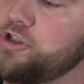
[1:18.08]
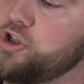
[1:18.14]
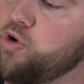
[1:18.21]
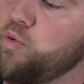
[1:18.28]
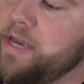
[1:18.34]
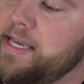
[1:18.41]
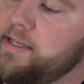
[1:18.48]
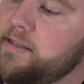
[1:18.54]

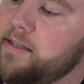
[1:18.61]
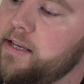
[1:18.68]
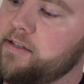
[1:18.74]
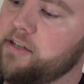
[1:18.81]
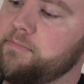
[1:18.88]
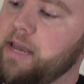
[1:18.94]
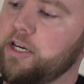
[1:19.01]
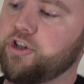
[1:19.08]
squeeze
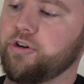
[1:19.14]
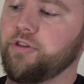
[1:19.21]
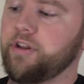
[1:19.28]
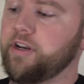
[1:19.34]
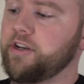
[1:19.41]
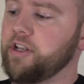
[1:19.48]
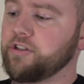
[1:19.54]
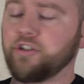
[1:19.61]
this and make sure
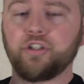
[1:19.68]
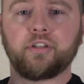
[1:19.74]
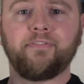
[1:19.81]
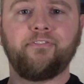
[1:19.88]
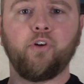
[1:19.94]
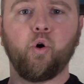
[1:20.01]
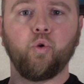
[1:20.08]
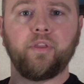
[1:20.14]
that it doesn't just
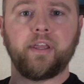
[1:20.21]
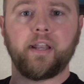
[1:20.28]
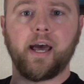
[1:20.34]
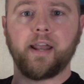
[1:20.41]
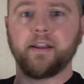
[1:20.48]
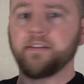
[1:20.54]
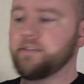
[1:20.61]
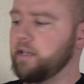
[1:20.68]
fold in
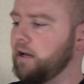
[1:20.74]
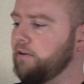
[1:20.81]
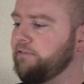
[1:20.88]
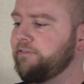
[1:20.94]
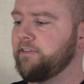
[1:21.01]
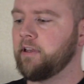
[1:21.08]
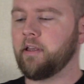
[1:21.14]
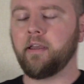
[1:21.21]
on
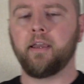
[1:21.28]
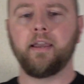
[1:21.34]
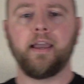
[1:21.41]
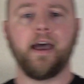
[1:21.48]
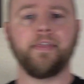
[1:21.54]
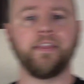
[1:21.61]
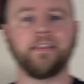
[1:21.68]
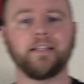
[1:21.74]
itself.
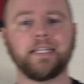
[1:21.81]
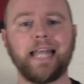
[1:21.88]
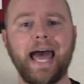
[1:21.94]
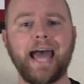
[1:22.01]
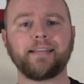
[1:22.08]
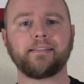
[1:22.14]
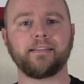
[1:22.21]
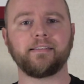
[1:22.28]
And then the
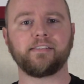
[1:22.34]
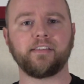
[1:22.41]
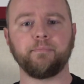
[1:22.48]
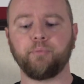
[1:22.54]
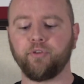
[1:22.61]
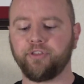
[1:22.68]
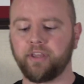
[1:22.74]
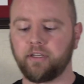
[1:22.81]
last and
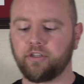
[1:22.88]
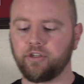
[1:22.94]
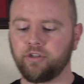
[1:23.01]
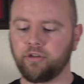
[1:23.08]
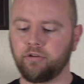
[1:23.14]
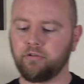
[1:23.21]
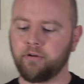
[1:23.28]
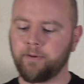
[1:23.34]
simple thing to
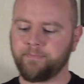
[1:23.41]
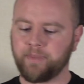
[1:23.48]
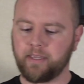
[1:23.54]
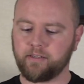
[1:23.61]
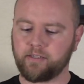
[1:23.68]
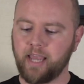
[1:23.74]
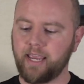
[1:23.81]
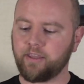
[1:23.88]
do
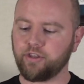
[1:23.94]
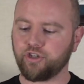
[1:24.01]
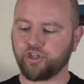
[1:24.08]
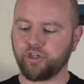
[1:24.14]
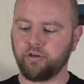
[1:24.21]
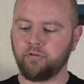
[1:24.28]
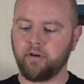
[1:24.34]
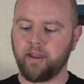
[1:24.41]
is take the
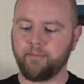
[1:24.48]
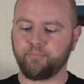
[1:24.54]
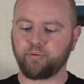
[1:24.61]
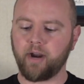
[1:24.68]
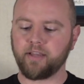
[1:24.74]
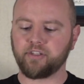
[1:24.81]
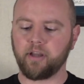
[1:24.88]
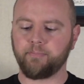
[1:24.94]
shoe and
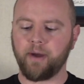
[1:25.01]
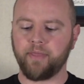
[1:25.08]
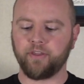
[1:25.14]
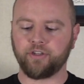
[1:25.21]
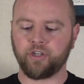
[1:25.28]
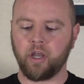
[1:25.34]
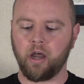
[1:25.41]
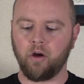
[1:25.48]
press up on
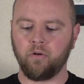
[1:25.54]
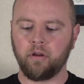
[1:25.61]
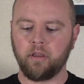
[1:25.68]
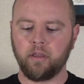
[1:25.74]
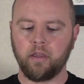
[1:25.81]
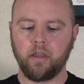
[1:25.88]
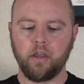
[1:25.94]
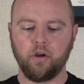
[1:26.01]
the toe.
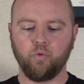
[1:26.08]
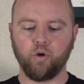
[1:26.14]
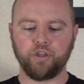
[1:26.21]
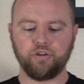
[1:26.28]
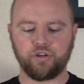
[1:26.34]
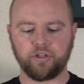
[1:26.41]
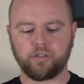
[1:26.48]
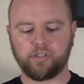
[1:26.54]
What
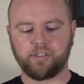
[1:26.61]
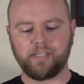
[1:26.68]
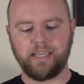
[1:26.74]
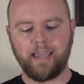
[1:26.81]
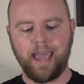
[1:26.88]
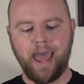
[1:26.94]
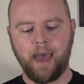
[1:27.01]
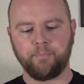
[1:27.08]
you should
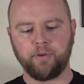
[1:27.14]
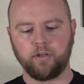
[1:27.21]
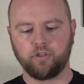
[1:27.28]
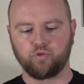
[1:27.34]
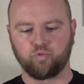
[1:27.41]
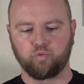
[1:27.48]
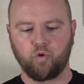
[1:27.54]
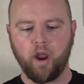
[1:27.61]
see happen
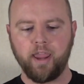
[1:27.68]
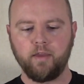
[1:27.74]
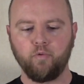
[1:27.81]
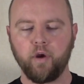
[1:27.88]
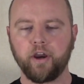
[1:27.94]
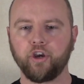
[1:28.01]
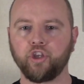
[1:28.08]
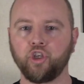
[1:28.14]
is right
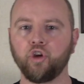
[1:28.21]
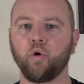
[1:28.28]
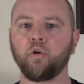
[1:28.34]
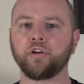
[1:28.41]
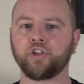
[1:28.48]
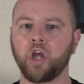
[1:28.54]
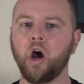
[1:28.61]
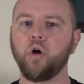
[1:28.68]
where
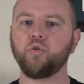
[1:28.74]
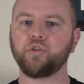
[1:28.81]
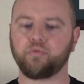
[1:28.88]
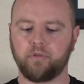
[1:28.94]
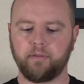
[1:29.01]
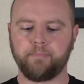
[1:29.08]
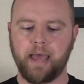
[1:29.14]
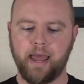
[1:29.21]
your toes
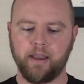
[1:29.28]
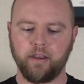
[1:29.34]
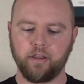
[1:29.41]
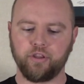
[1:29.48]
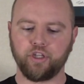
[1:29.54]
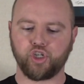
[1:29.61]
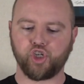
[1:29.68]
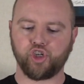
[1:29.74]
would bend,
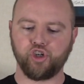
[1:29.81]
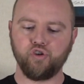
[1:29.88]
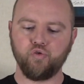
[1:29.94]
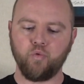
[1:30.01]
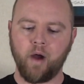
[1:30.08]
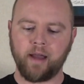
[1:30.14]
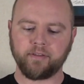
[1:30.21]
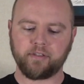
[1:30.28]
the shoe
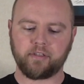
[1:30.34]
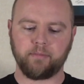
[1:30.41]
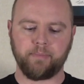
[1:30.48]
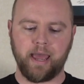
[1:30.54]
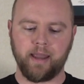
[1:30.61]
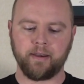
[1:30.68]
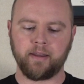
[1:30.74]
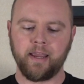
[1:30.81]
wants to
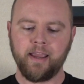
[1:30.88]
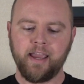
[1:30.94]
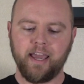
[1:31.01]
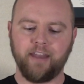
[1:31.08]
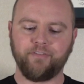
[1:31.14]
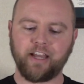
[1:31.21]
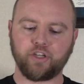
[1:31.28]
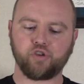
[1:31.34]
bend,
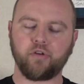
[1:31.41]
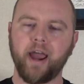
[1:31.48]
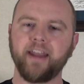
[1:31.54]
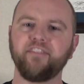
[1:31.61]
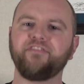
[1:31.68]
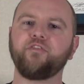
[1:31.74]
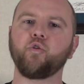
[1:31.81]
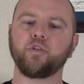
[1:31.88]
and if I try
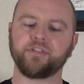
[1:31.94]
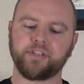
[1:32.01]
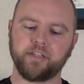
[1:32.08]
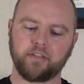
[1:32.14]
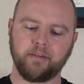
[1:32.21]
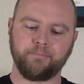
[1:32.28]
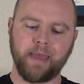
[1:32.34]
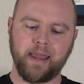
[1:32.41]
to force
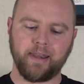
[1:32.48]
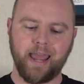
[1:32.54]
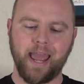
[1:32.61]
it to bend